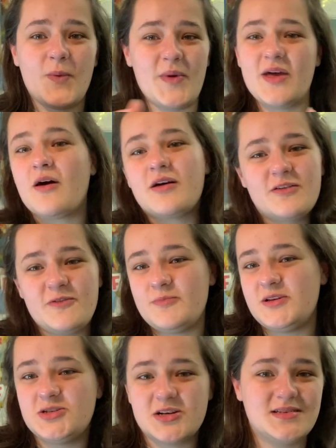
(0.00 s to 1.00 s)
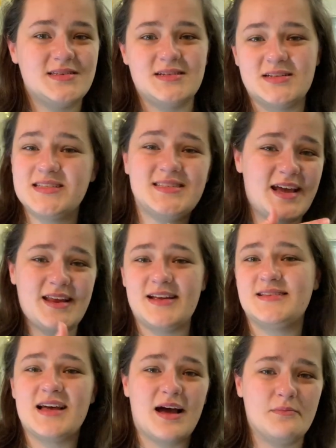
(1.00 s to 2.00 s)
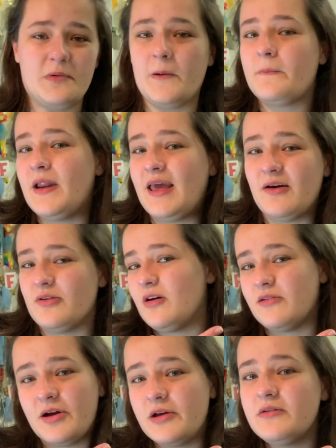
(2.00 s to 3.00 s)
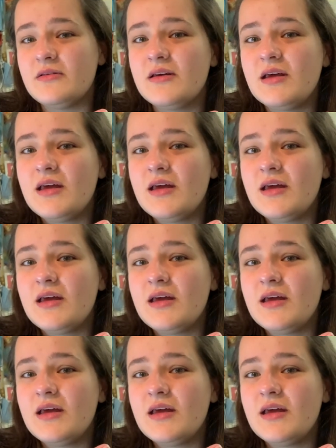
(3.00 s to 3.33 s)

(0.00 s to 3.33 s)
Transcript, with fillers: we can't even be trusted to sit an exam properly on our own?